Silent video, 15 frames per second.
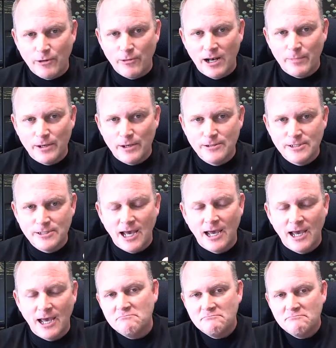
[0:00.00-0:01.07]
when I create up a new
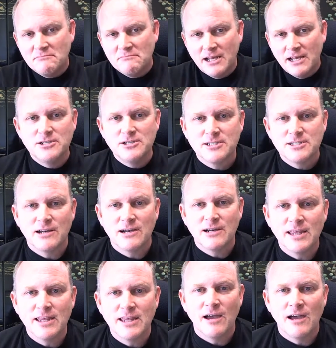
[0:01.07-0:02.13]
site, it just
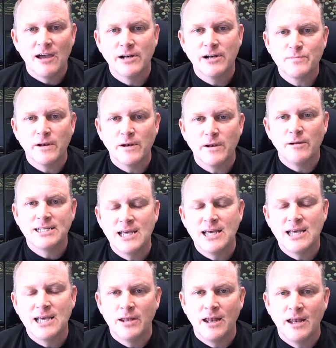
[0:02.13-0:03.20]
uses everything I've already spent all my
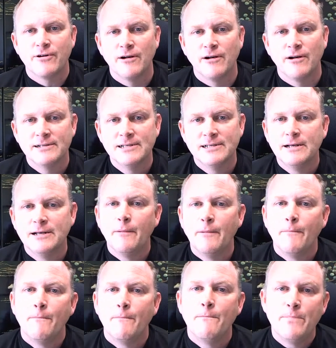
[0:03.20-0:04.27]
time and effort on.
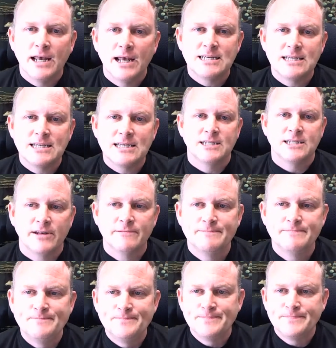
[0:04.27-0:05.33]
Big time
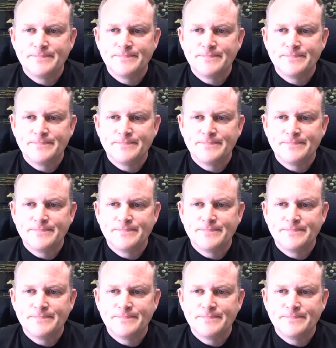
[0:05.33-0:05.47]
saving.